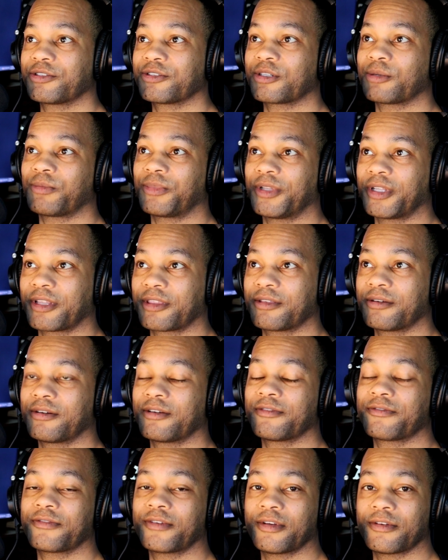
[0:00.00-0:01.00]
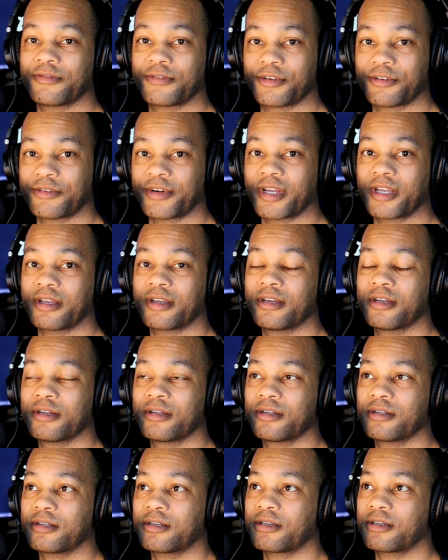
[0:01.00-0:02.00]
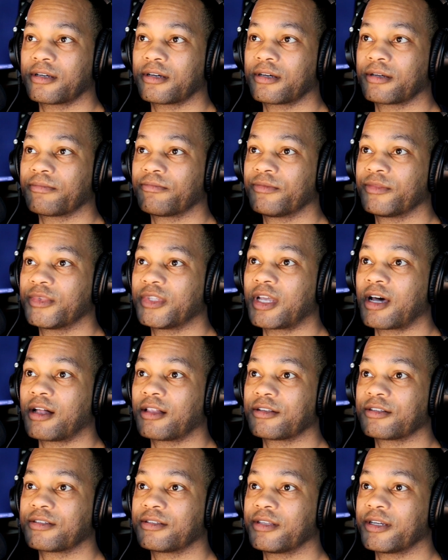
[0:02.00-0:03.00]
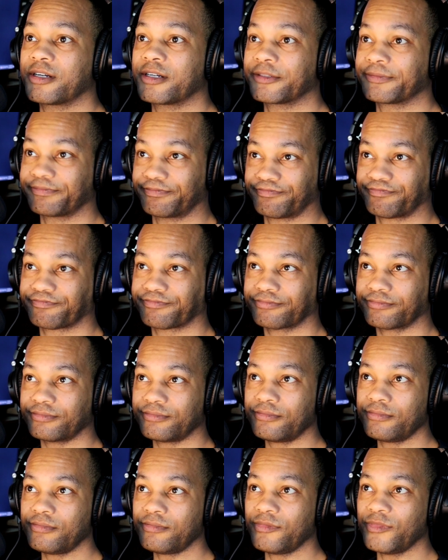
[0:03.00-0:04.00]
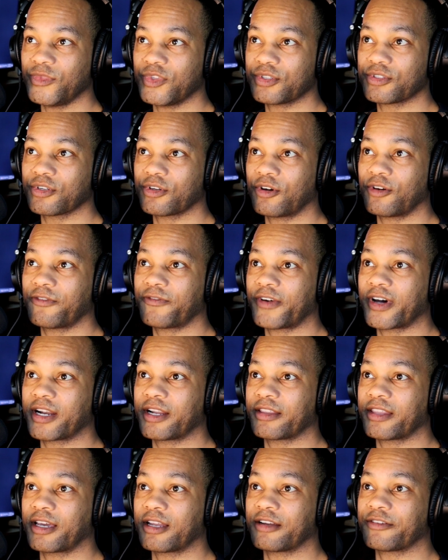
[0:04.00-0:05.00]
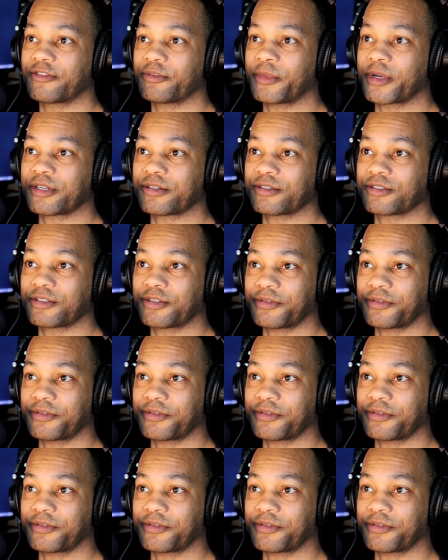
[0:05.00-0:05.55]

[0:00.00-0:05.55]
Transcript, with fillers: There's a plethora of, of great um, knowledge there to go find out that information.